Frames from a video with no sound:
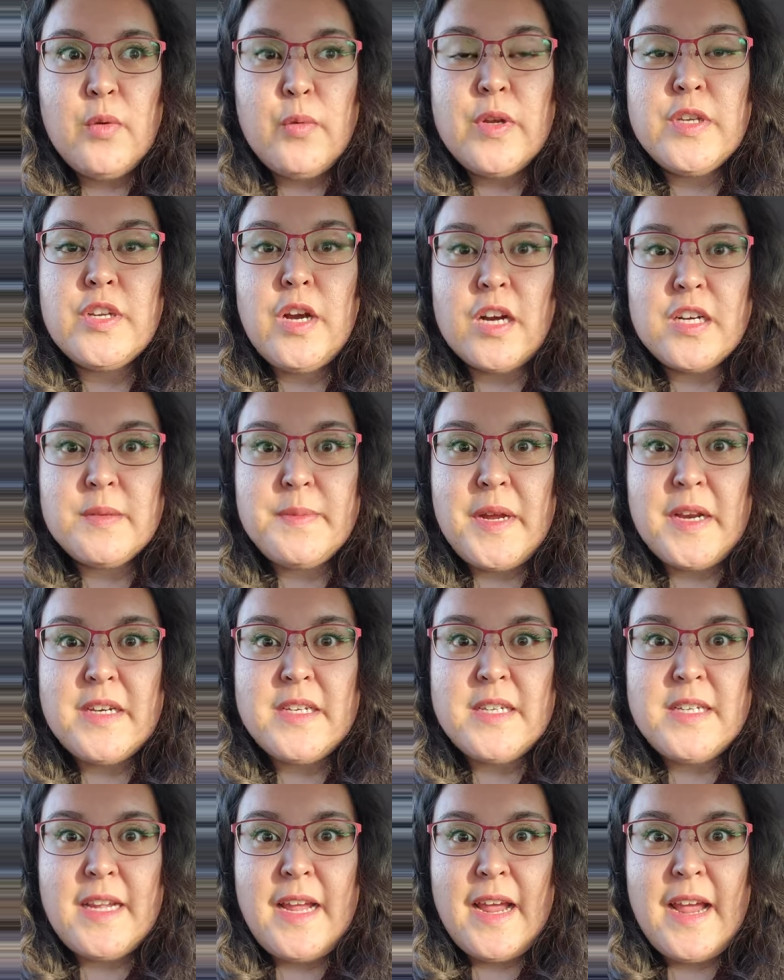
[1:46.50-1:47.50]
we talked about
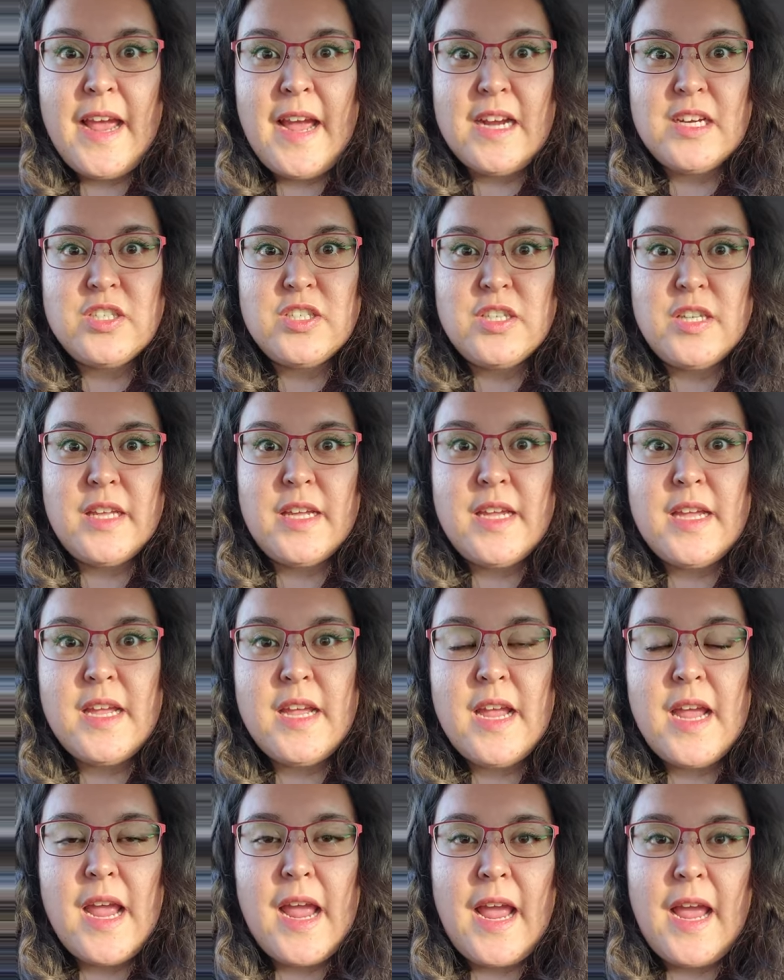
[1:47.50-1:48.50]
it today actually
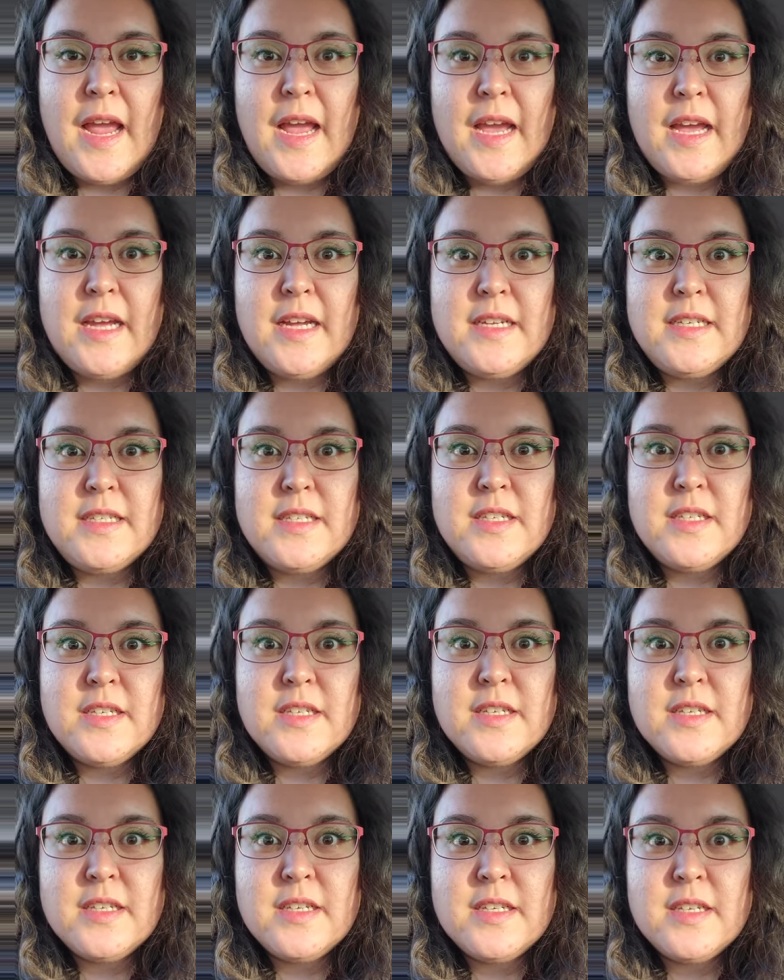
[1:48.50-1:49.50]
and
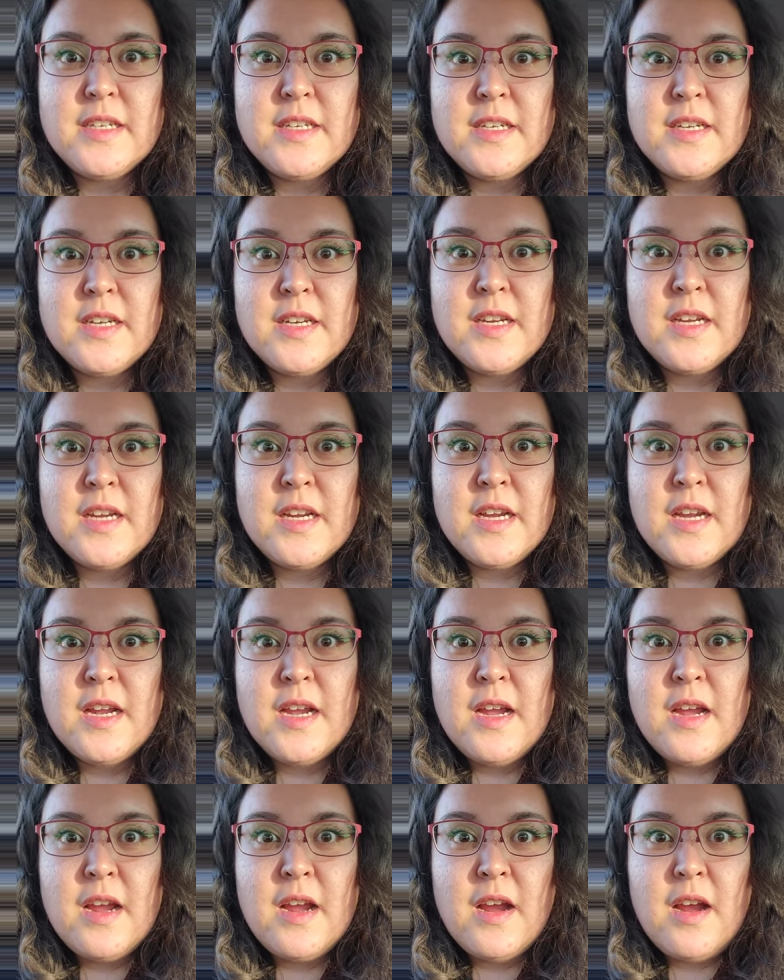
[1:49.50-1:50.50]

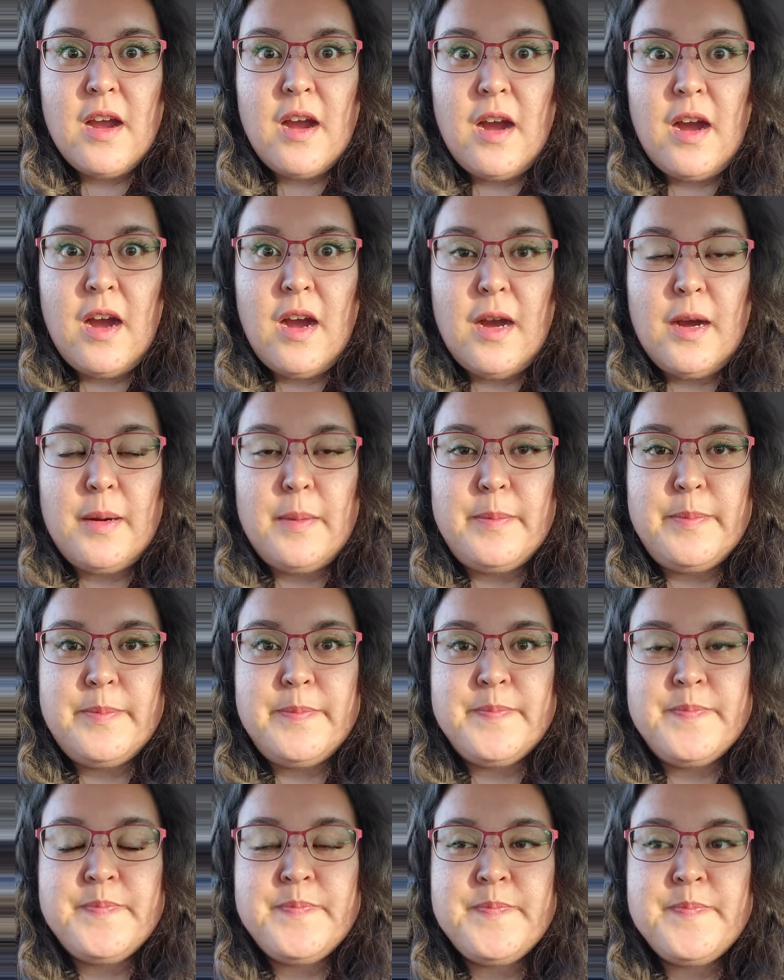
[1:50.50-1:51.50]

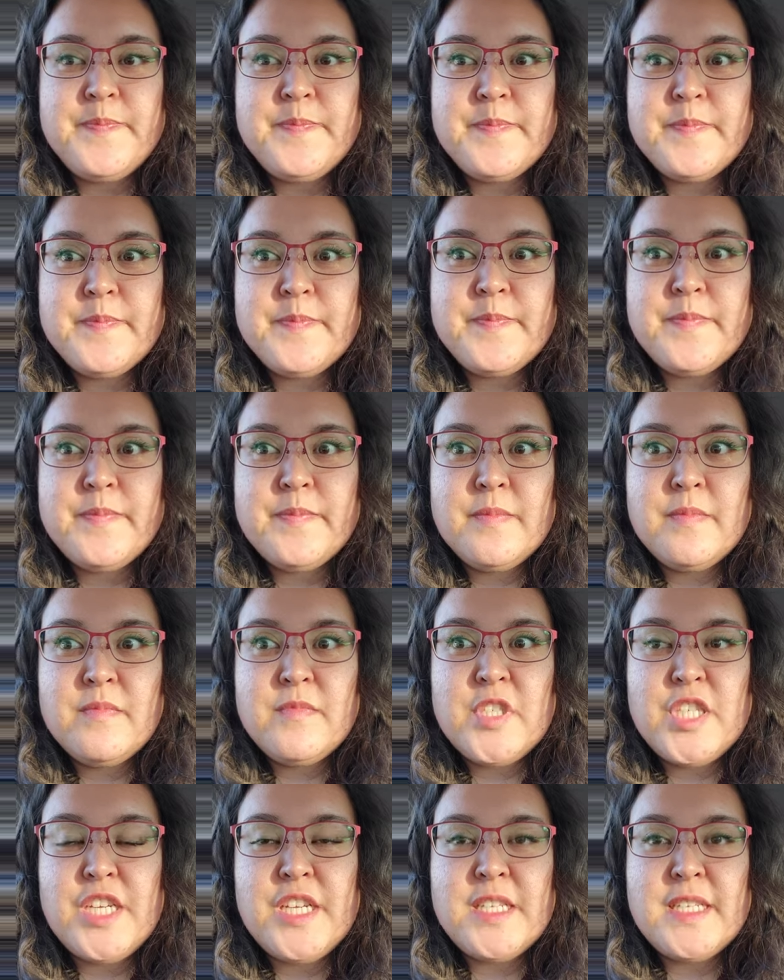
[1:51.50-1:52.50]
um
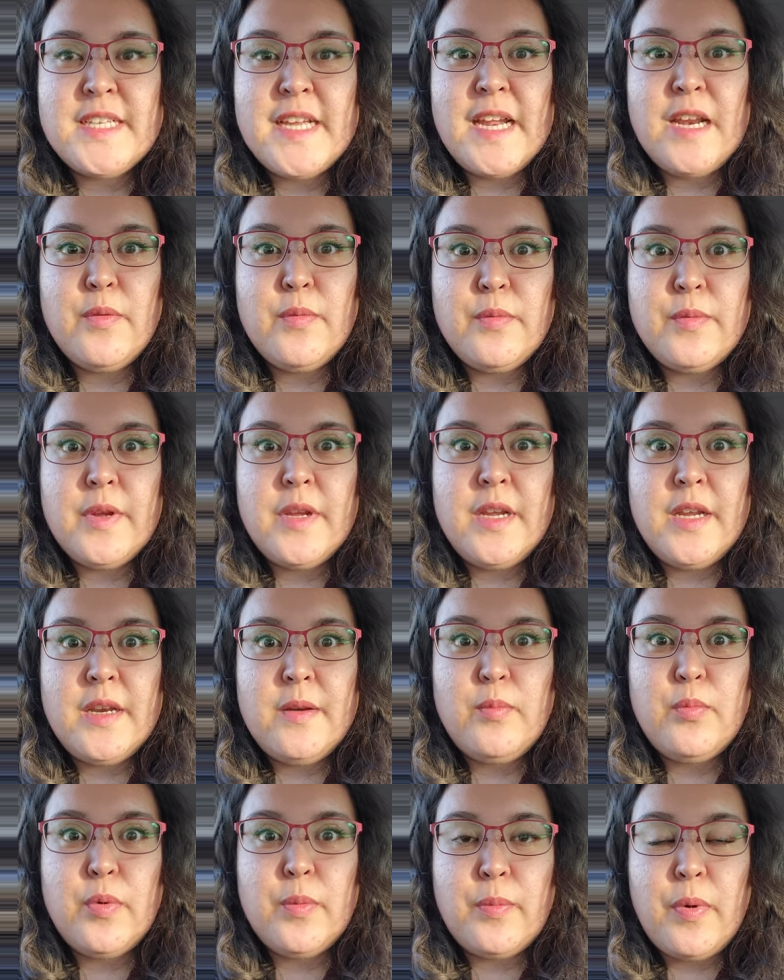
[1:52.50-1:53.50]
she said it,
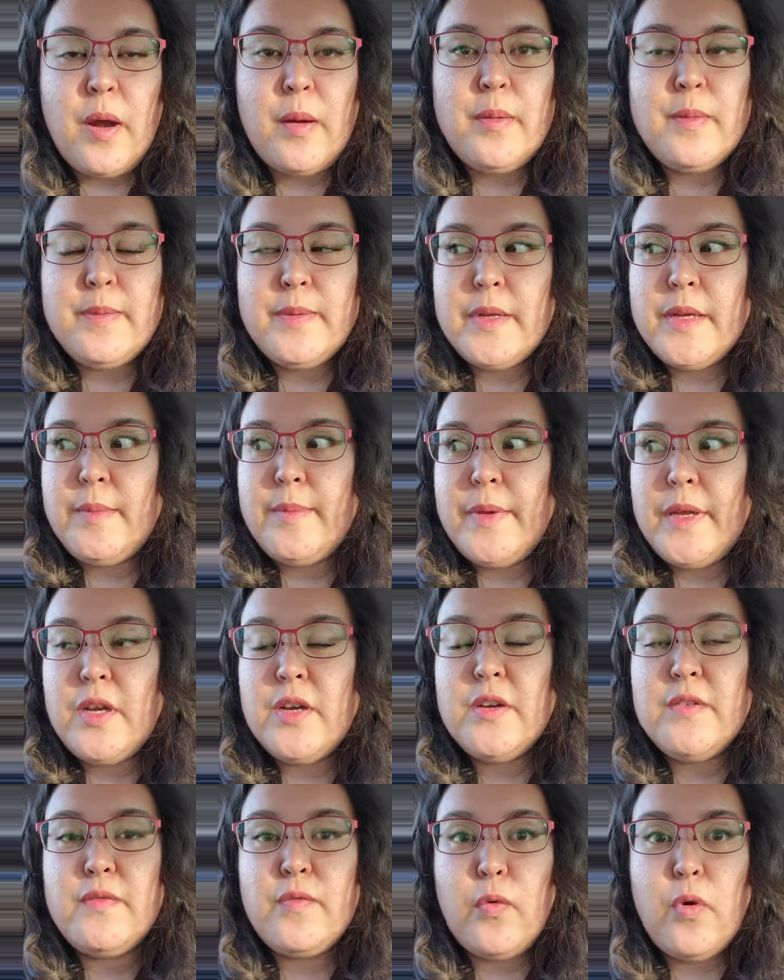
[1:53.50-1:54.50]
it would probably be
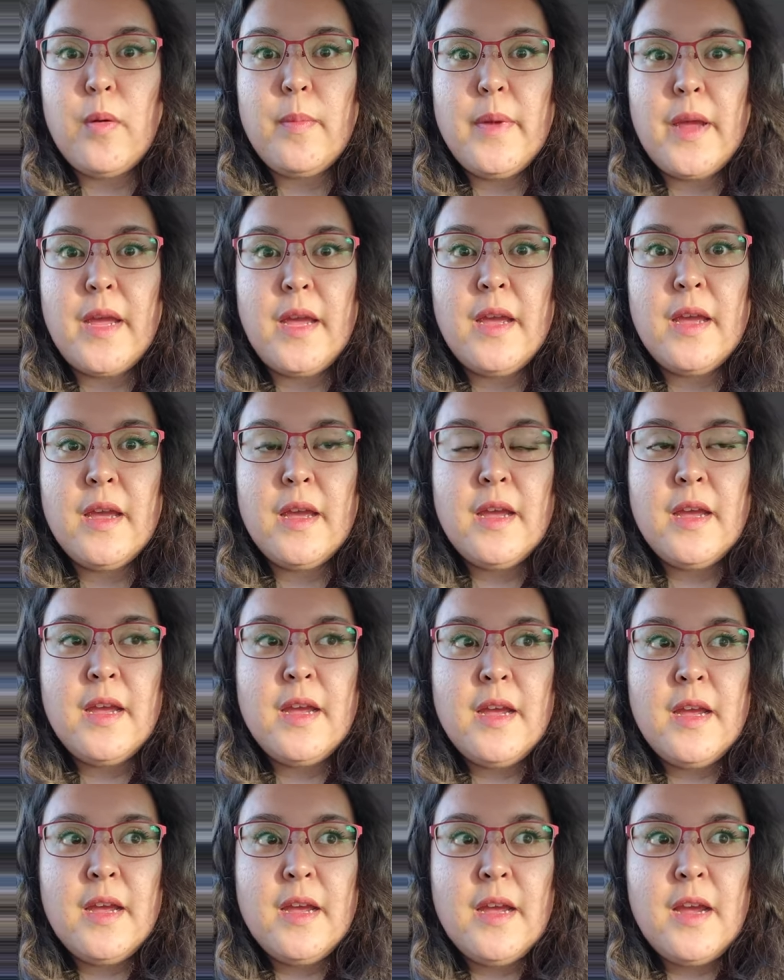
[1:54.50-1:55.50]
good for me
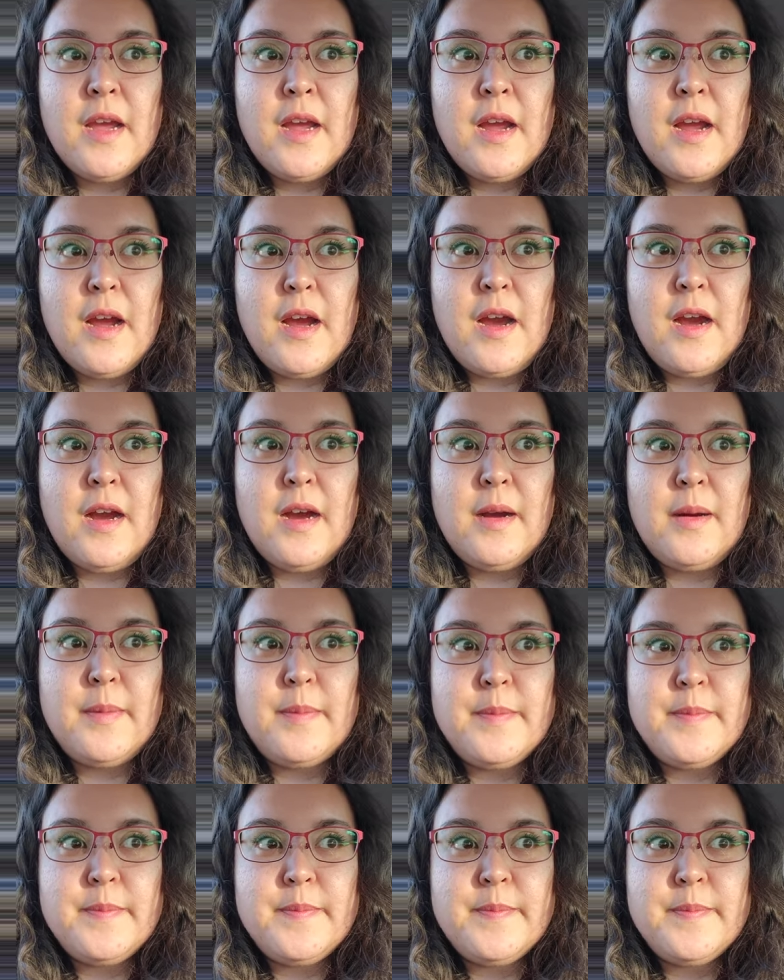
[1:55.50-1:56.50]

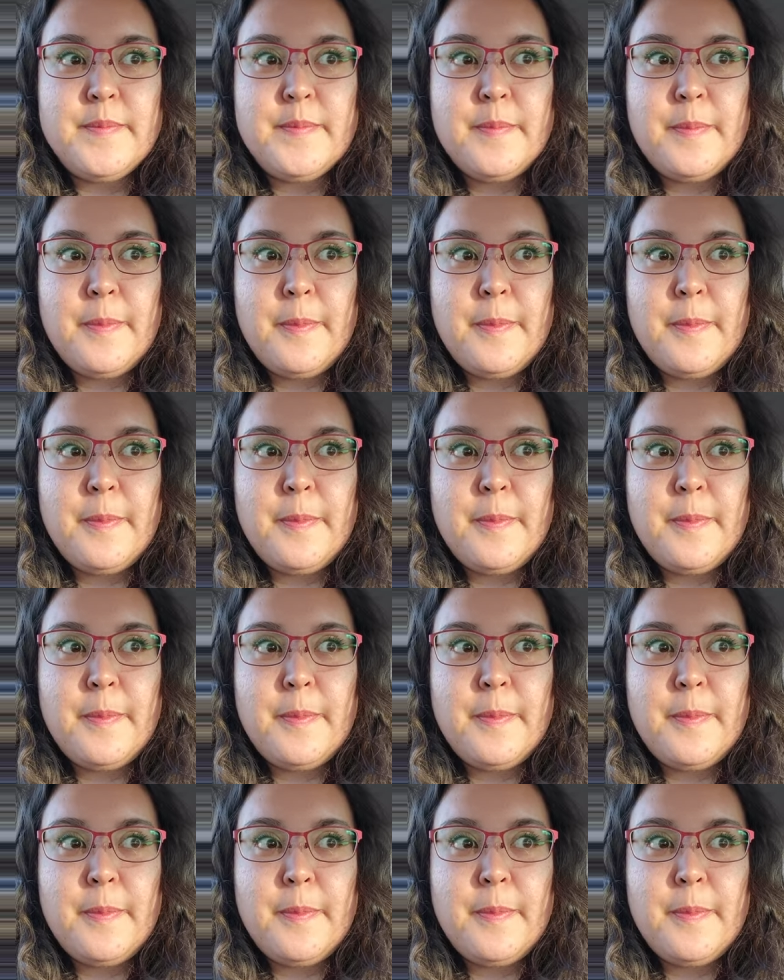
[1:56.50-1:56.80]
um